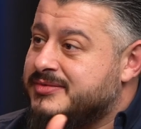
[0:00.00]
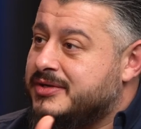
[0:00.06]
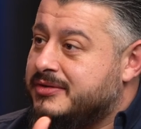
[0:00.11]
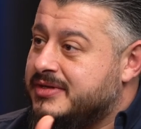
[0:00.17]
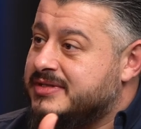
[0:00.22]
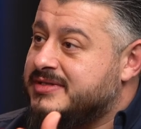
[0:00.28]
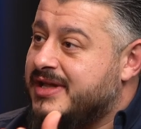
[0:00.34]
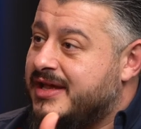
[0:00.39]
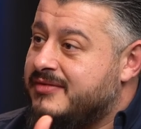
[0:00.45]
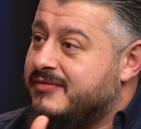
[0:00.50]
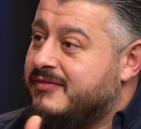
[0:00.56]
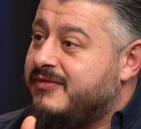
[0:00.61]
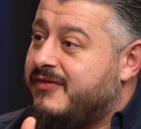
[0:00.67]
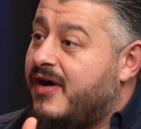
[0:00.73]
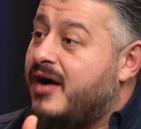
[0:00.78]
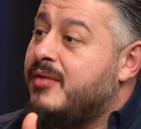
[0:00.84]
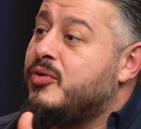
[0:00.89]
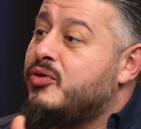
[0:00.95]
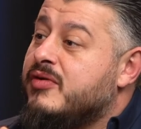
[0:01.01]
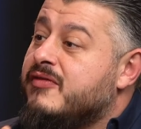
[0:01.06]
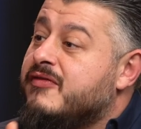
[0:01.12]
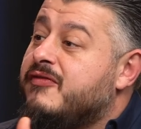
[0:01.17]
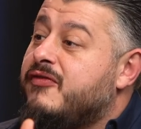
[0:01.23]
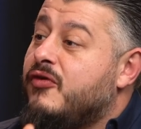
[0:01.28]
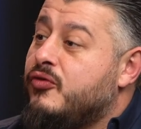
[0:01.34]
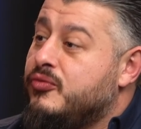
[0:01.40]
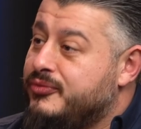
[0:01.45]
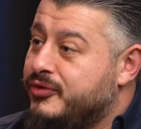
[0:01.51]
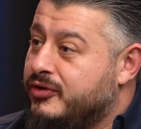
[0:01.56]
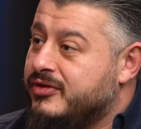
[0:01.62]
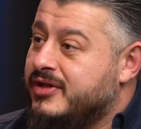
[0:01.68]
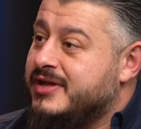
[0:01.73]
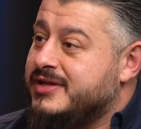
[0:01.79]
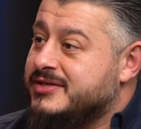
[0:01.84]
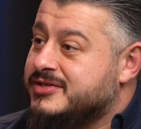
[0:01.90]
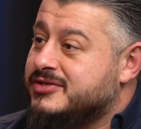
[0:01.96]
out of 10 far more informed on the
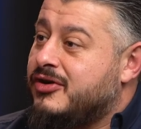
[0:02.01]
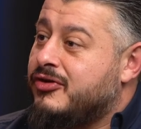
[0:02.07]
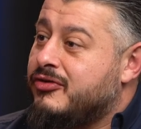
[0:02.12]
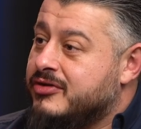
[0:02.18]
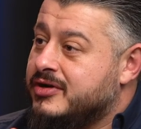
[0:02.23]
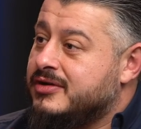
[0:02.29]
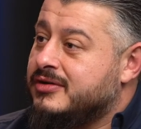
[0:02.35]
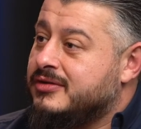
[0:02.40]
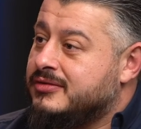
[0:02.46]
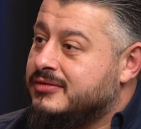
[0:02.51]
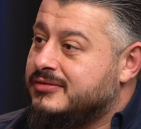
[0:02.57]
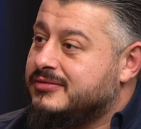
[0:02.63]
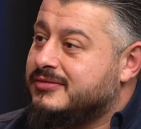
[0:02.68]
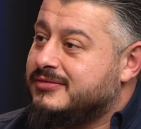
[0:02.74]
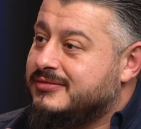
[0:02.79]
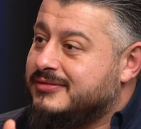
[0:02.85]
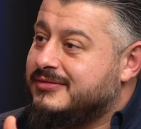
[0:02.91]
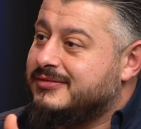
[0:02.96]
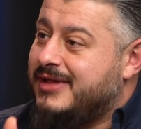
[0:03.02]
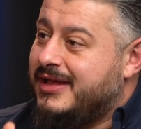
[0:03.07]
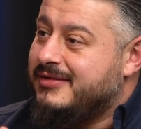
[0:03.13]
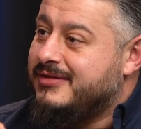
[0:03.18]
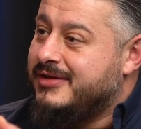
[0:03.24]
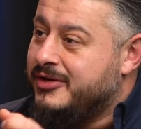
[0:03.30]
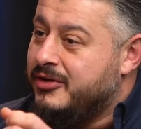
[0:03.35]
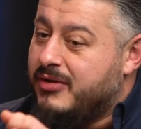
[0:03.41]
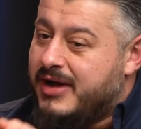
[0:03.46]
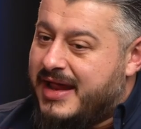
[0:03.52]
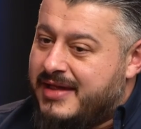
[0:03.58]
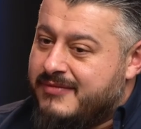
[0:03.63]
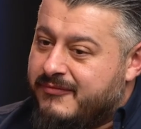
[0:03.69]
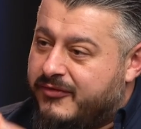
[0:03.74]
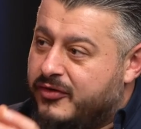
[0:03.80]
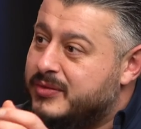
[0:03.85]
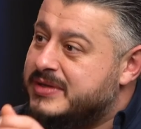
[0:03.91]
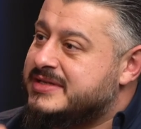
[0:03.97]
historical
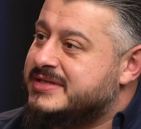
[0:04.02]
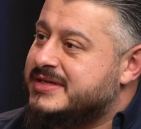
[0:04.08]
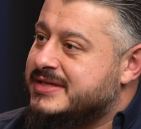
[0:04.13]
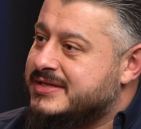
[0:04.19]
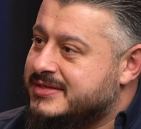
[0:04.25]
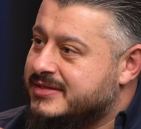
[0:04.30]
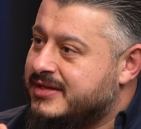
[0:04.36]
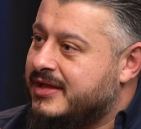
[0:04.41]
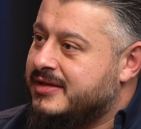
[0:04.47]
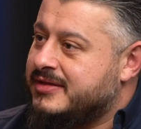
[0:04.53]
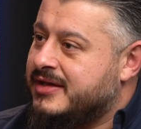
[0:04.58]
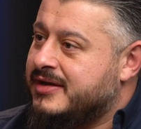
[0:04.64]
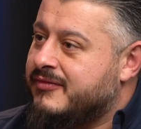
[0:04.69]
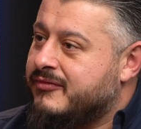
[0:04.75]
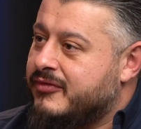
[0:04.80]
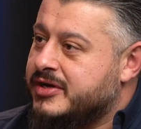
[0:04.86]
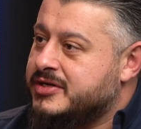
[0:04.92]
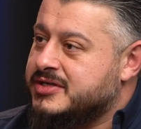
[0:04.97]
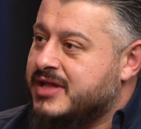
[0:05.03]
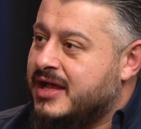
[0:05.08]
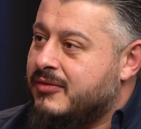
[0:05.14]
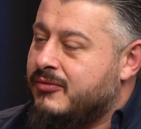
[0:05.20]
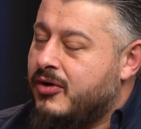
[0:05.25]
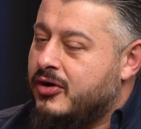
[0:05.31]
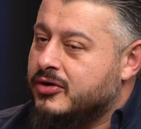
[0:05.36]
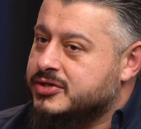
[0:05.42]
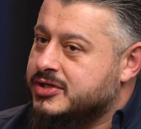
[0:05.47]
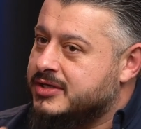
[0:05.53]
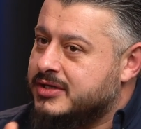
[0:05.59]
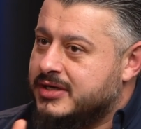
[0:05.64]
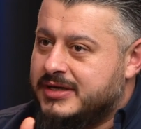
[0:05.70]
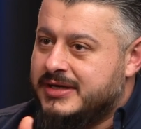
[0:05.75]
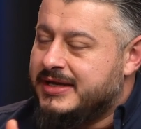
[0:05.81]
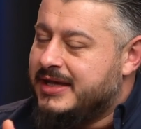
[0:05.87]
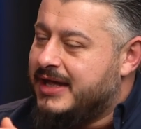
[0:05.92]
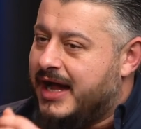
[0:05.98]
influences that have reached that watch. And
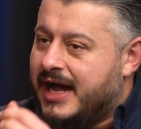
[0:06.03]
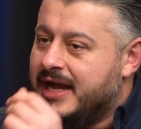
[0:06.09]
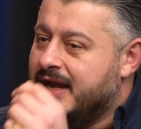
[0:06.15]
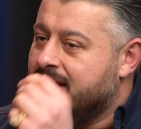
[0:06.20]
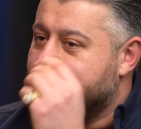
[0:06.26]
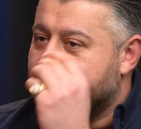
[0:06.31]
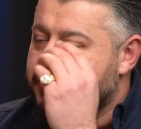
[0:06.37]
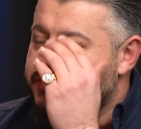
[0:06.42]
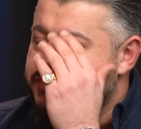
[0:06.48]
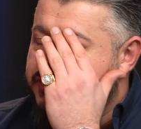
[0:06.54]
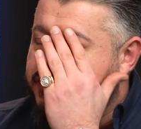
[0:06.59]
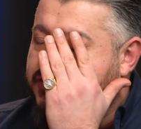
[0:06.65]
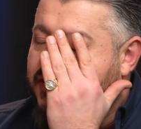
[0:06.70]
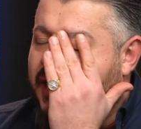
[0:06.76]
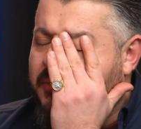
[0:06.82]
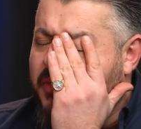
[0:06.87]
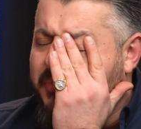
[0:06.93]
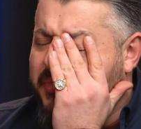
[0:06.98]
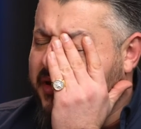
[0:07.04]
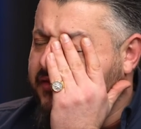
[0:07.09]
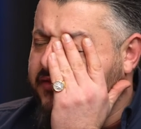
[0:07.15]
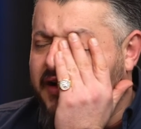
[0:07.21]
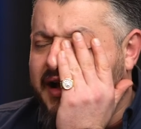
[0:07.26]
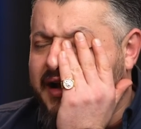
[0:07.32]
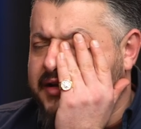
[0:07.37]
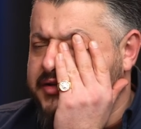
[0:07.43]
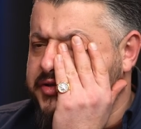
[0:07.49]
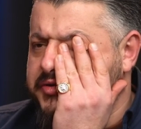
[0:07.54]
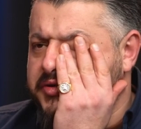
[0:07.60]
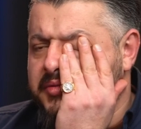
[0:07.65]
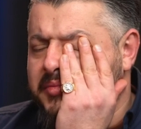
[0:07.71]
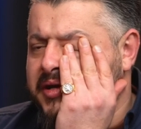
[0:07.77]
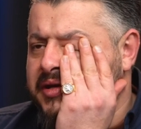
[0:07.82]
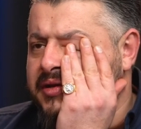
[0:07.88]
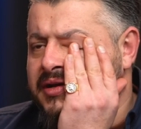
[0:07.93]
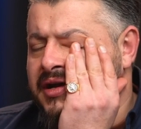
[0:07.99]
I love how Tudor, I'm a big fan of Tudor,
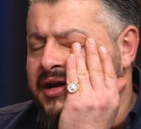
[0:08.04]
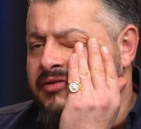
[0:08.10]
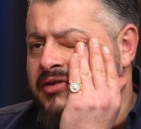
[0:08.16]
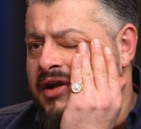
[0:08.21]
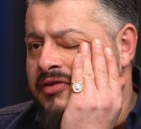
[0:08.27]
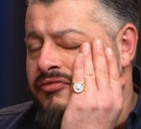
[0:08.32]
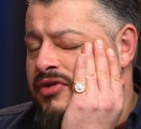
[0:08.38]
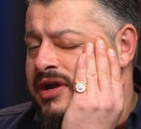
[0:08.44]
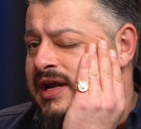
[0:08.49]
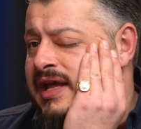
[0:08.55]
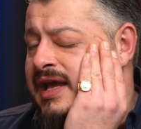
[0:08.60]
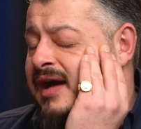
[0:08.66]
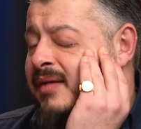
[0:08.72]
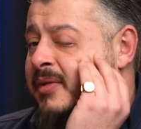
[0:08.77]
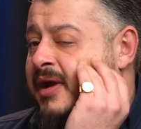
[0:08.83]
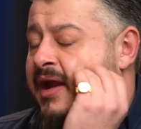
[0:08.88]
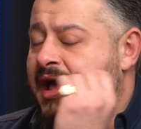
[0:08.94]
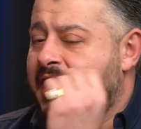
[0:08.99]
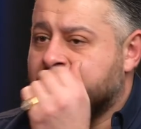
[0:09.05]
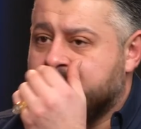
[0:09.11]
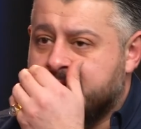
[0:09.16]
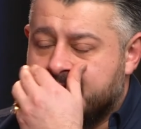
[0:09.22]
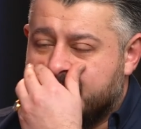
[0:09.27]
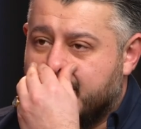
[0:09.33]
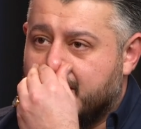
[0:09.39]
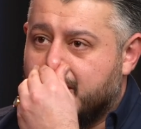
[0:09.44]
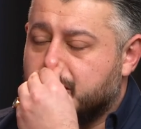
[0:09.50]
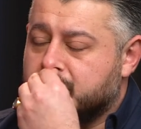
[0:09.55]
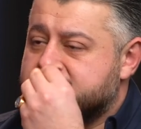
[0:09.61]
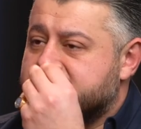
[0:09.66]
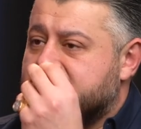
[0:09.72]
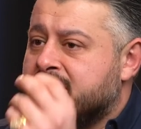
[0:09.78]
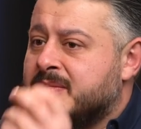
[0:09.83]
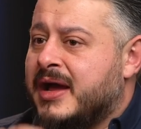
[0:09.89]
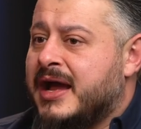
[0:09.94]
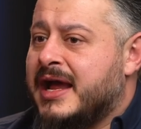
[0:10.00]
mate. I really am, and I have been for a long
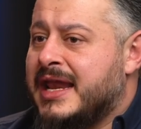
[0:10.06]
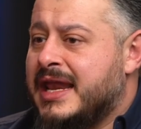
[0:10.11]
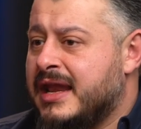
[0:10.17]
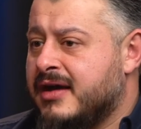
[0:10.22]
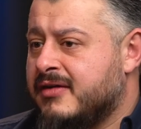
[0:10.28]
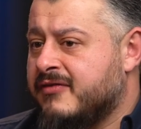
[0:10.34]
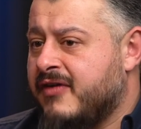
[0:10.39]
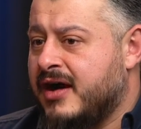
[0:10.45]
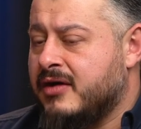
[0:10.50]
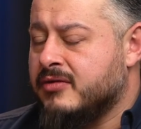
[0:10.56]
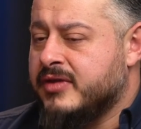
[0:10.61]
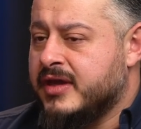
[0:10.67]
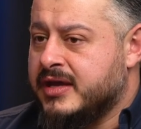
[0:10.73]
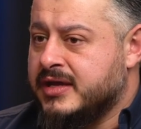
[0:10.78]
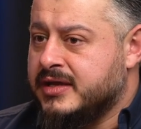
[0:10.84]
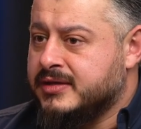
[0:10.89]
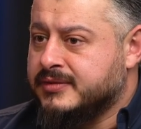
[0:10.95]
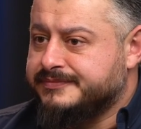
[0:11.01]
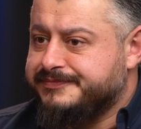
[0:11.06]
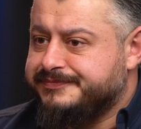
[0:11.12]
time. I love how they